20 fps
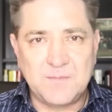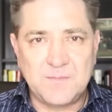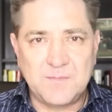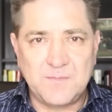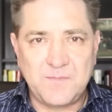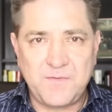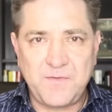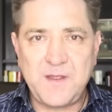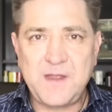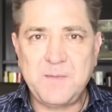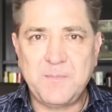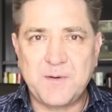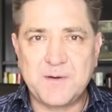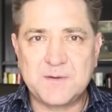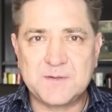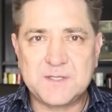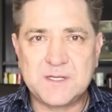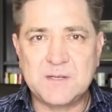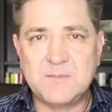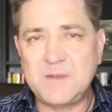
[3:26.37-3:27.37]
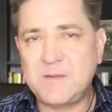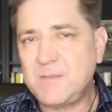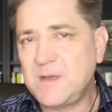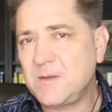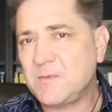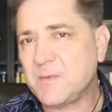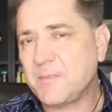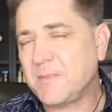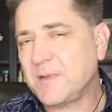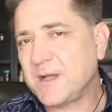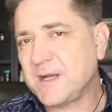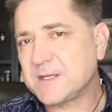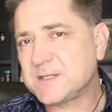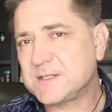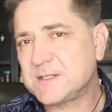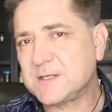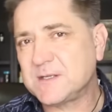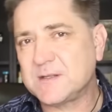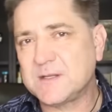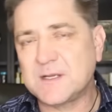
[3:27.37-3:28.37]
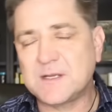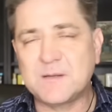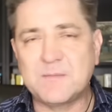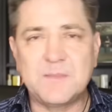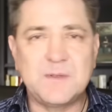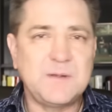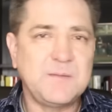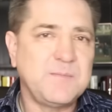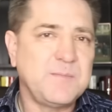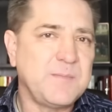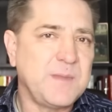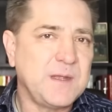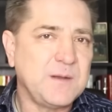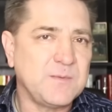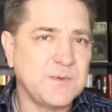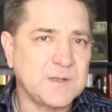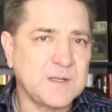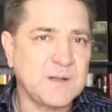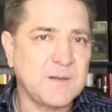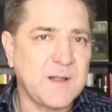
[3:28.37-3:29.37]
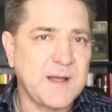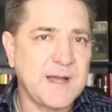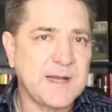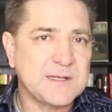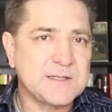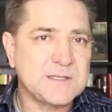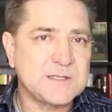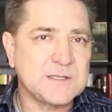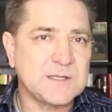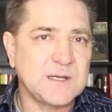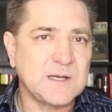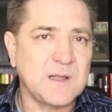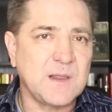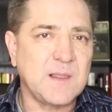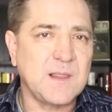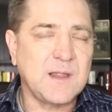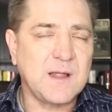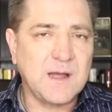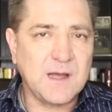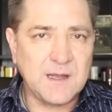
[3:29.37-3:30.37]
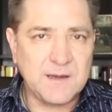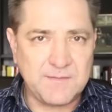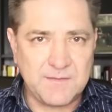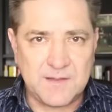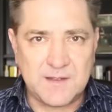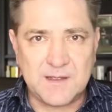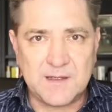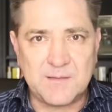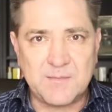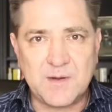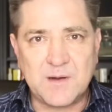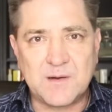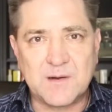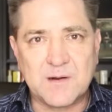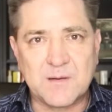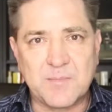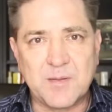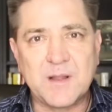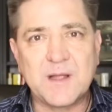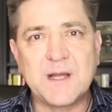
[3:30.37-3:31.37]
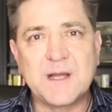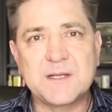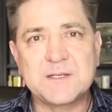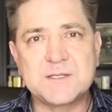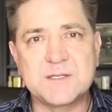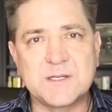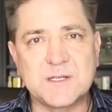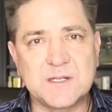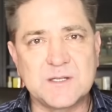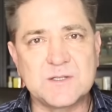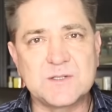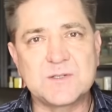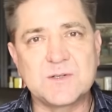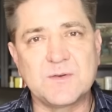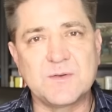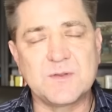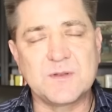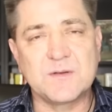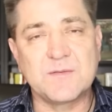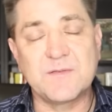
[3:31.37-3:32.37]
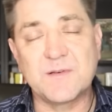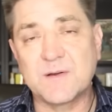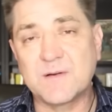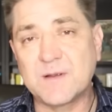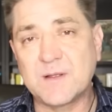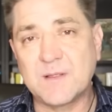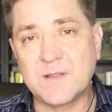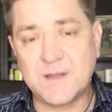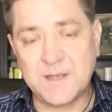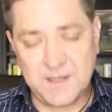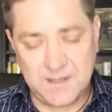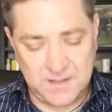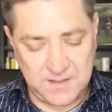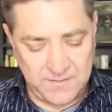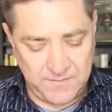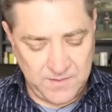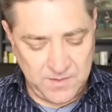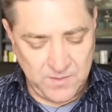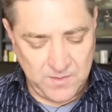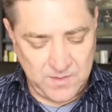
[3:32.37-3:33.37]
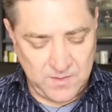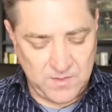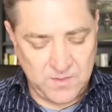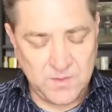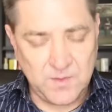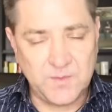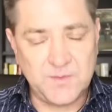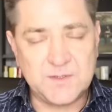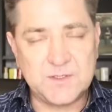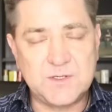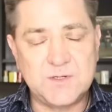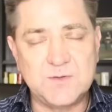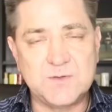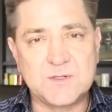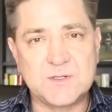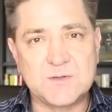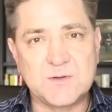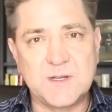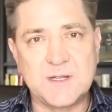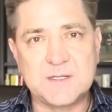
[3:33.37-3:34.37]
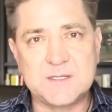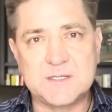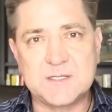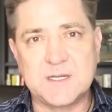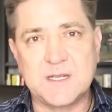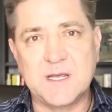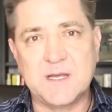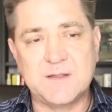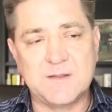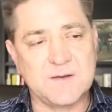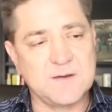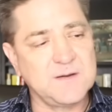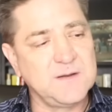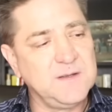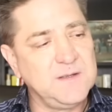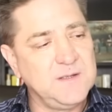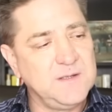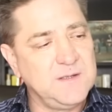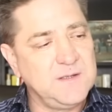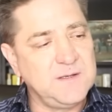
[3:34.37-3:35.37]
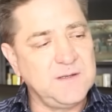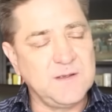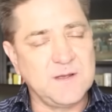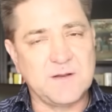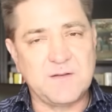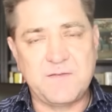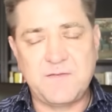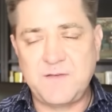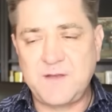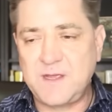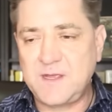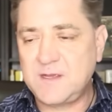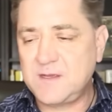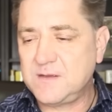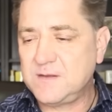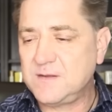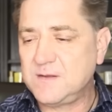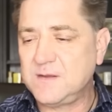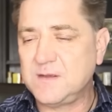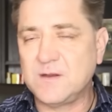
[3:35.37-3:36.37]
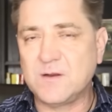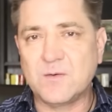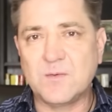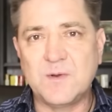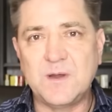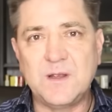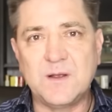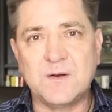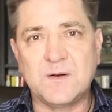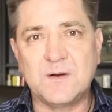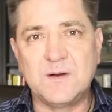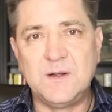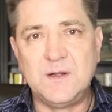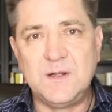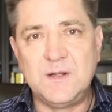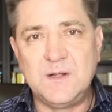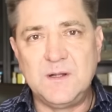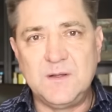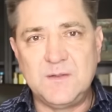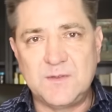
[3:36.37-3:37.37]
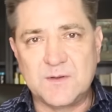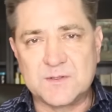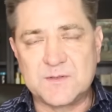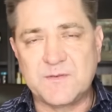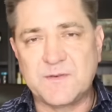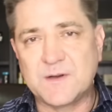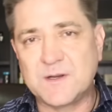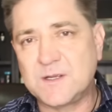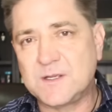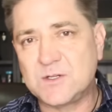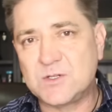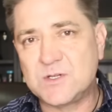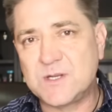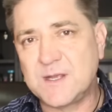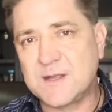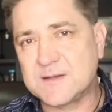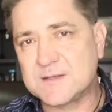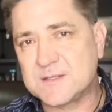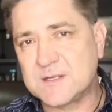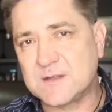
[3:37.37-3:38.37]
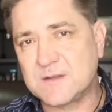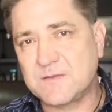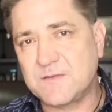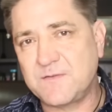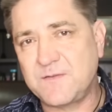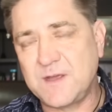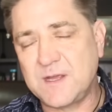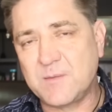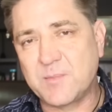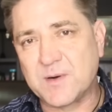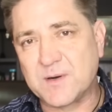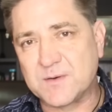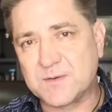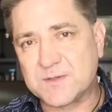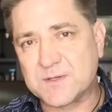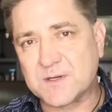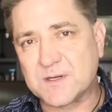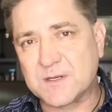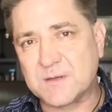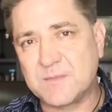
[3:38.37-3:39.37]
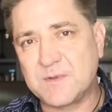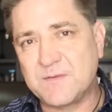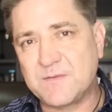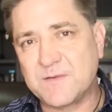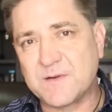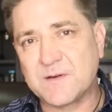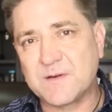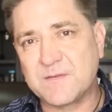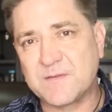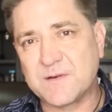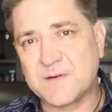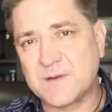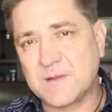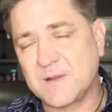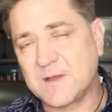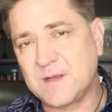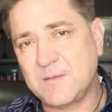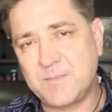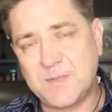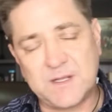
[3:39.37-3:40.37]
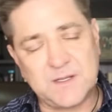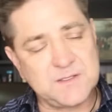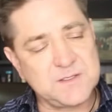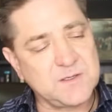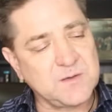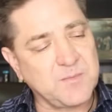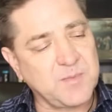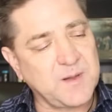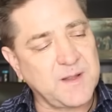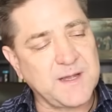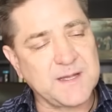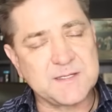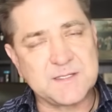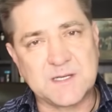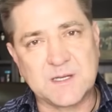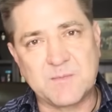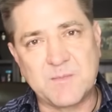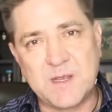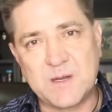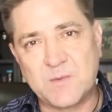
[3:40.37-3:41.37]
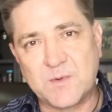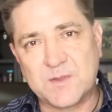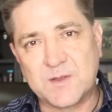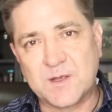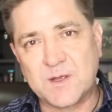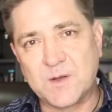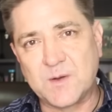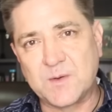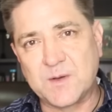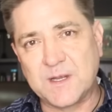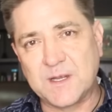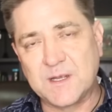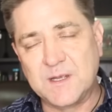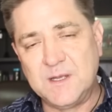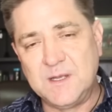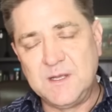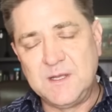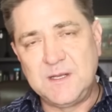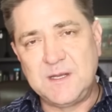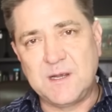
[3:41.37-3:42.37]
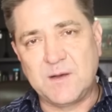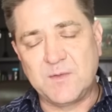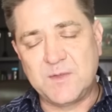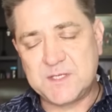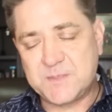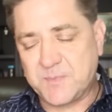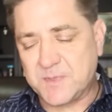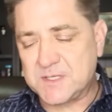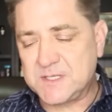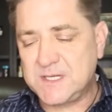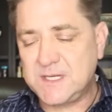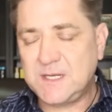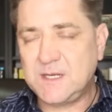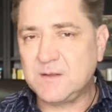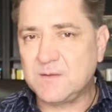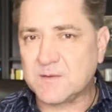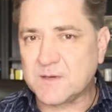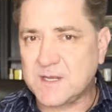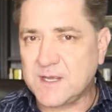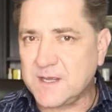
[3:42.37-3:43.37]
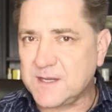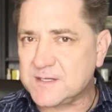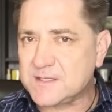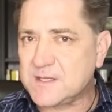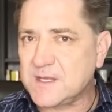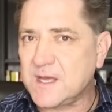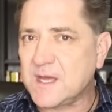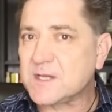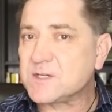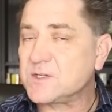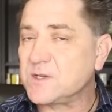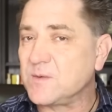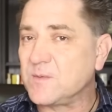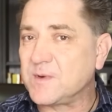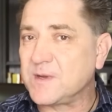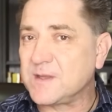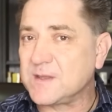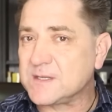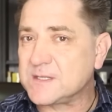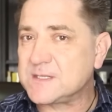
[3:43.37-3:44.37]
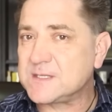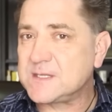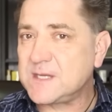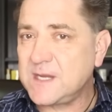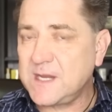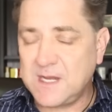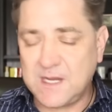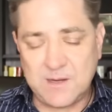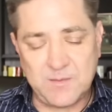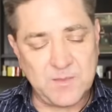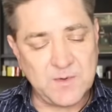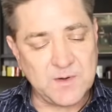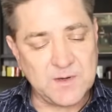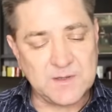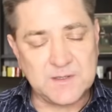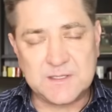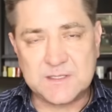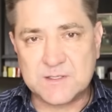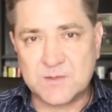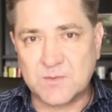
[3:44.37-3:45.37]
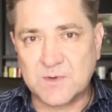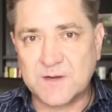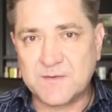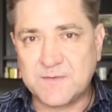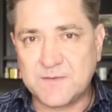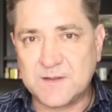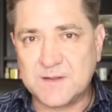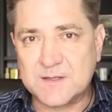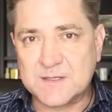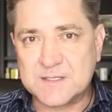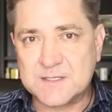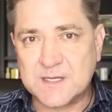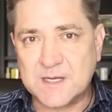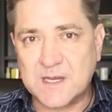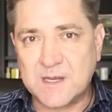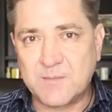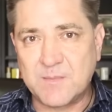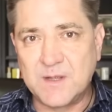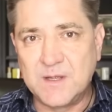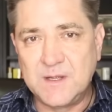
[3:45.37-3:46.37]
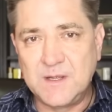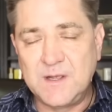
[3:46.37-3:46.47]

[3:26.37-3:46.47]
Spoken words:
Fake pearls can be made with plastic, they can be made with glass. A lot of them are plastic, and so they're very light, and if you were to hold the 2 strands together, you had a fake and a real, there's a very good chance that the fake pearls are going to be very, very light because they're plastic made with a coating. Now, in this particular case, they actually weigh the same, or at least roughly the same.